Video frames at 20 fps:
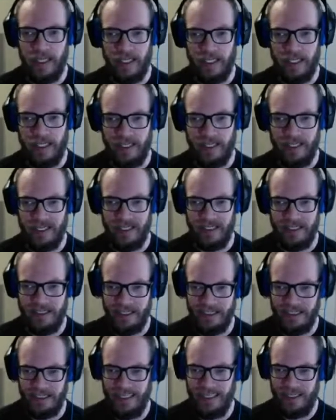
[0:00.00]
and go
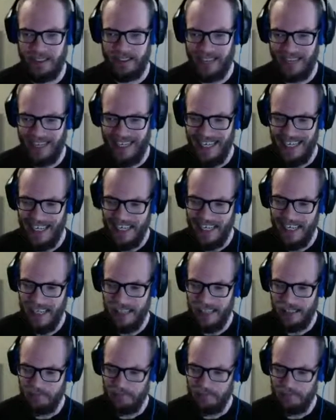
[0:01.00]
sit down to eat it.